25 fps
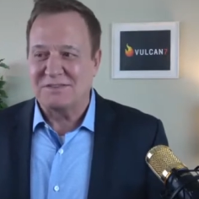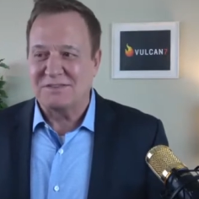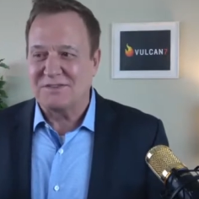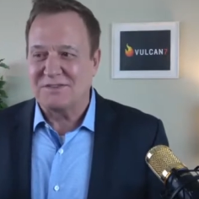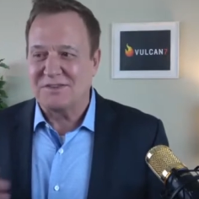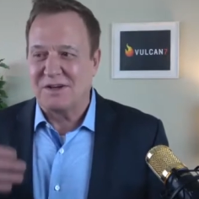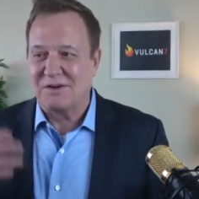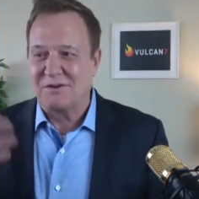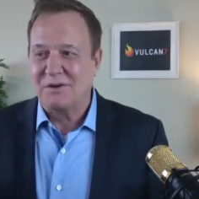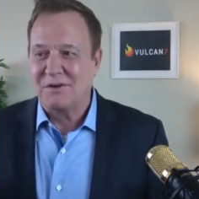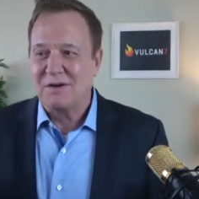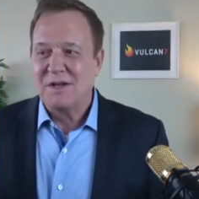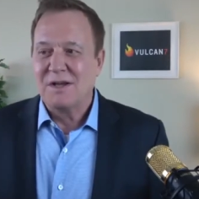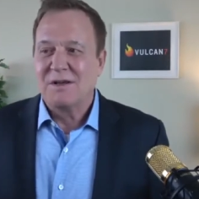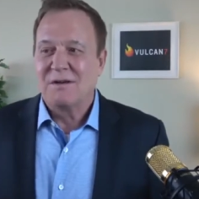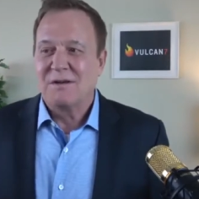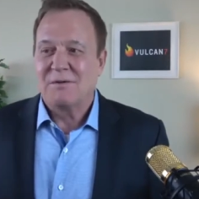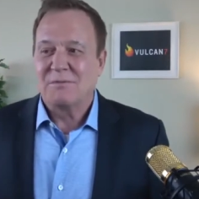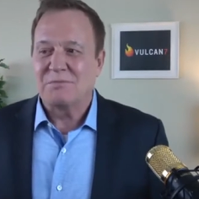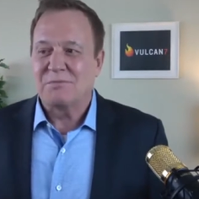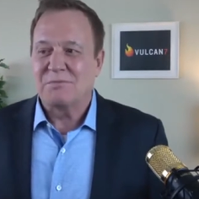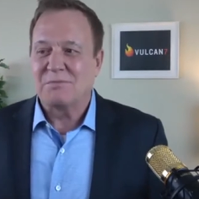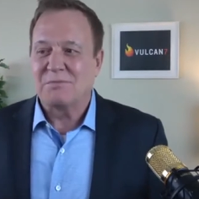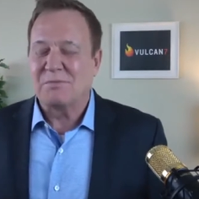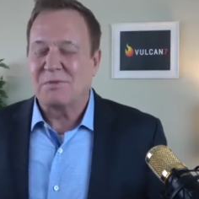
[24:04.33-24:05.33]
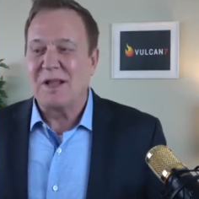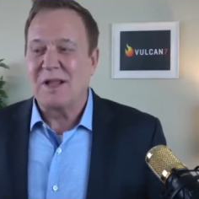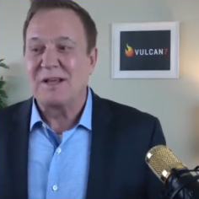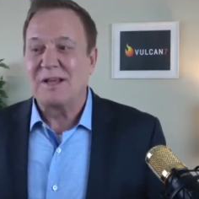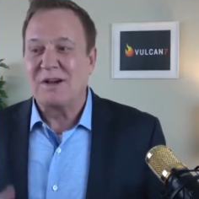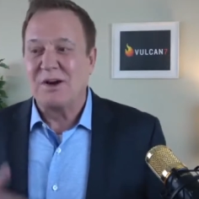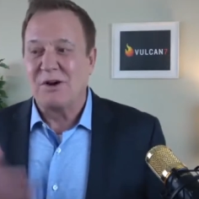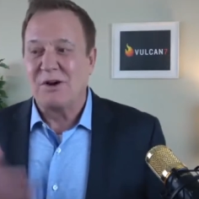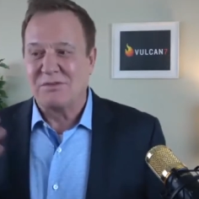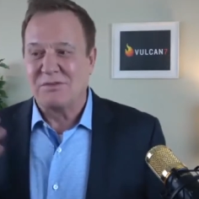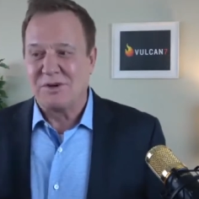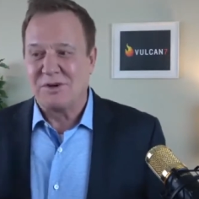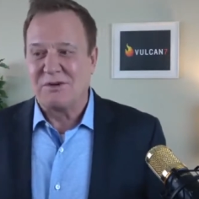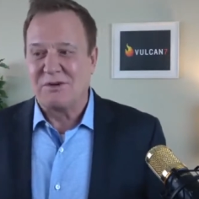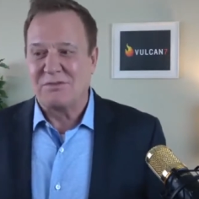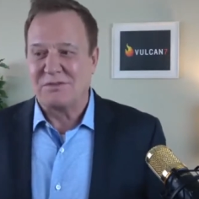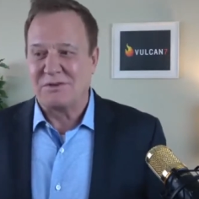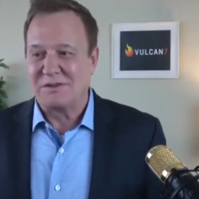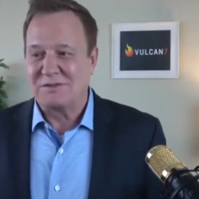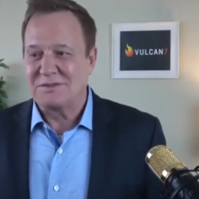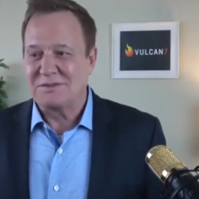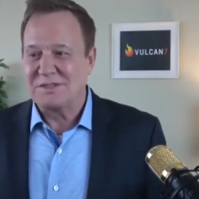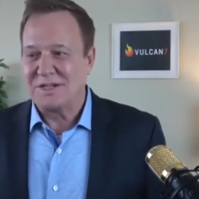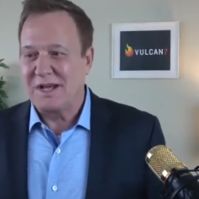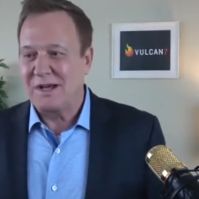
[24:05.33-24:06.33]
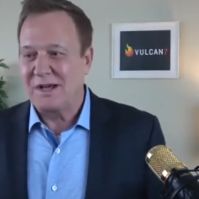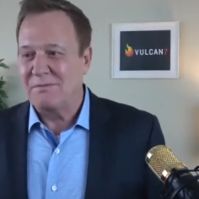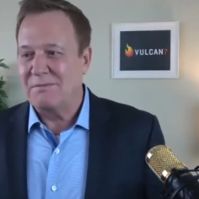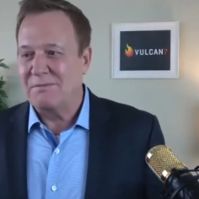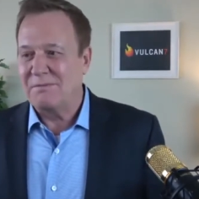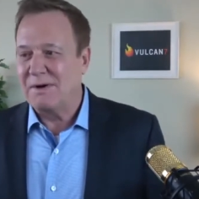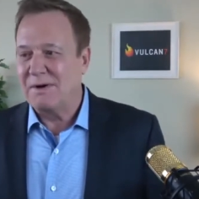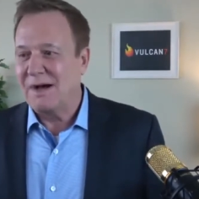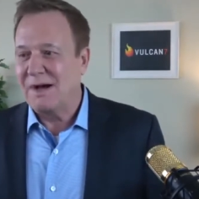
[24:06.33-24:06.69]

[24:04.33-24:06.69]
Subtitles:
So play it over and over, Deb.